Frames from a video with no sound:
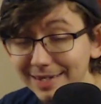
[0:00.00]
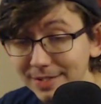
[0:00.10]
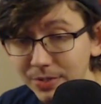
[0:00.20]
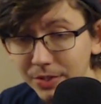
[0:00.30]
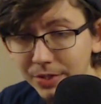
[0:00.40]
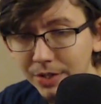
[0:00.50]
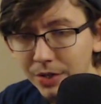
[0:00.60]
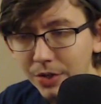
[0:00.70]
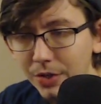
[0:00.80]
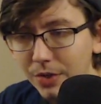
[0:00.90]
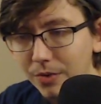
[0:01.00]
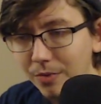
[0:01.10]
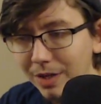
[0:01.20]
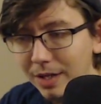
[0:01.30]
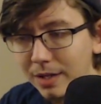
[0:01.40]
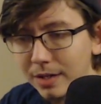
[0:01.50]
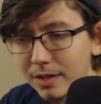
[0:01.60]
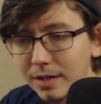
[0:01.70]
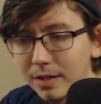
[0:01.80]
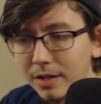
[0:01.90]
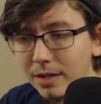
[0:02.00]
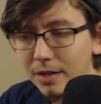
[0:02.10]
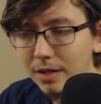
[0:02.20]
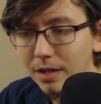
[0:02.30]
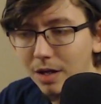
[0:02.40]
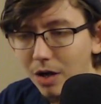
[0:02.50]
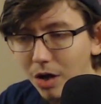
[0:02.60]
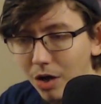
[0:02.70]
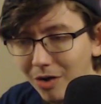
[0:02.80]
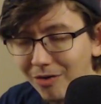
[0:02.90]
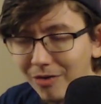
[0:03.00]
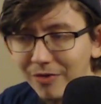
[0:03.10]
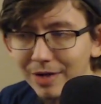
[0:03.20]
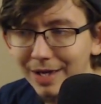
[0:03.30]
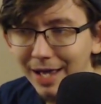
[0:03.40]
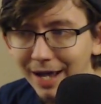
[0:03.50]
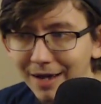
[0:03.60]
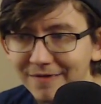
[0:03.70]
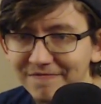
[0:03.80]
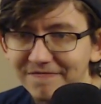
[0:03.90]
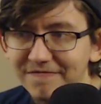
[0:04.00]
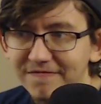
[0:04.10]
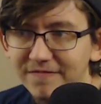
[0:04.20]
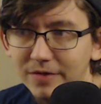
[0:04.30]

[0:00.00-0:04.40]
easier when all that I have